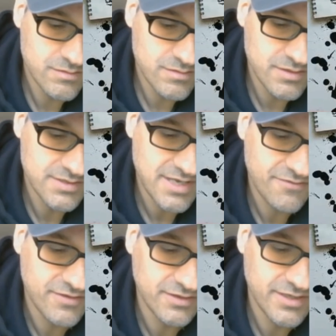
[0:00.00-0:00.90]
is
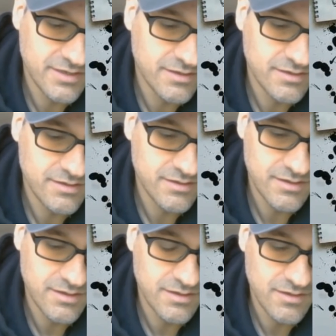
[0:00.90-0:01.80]
definitely a
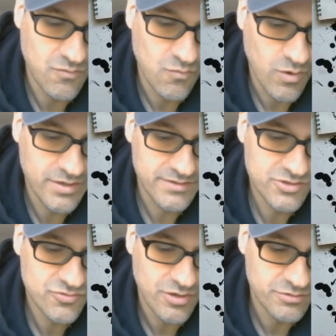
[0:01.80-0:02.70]

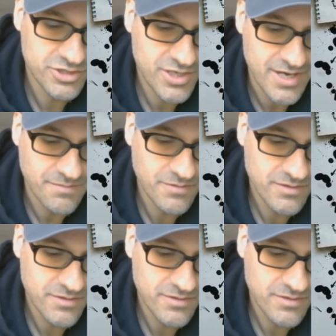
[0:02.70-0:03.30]
one-stroke shape.